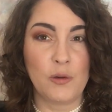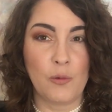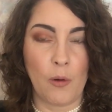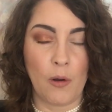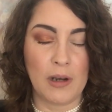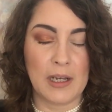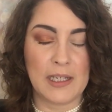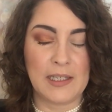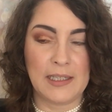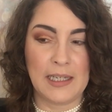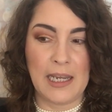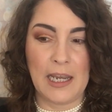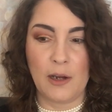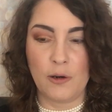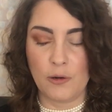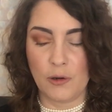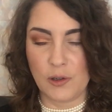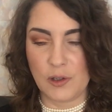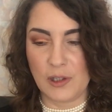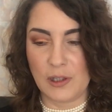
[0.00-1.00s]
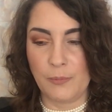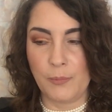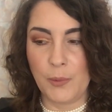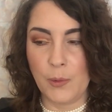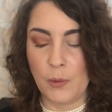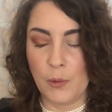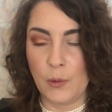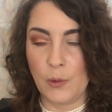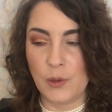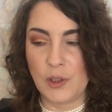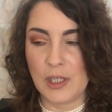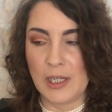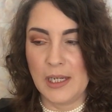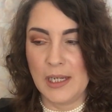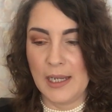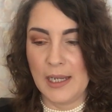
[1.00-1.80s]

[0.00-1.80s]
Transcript: quality across the board,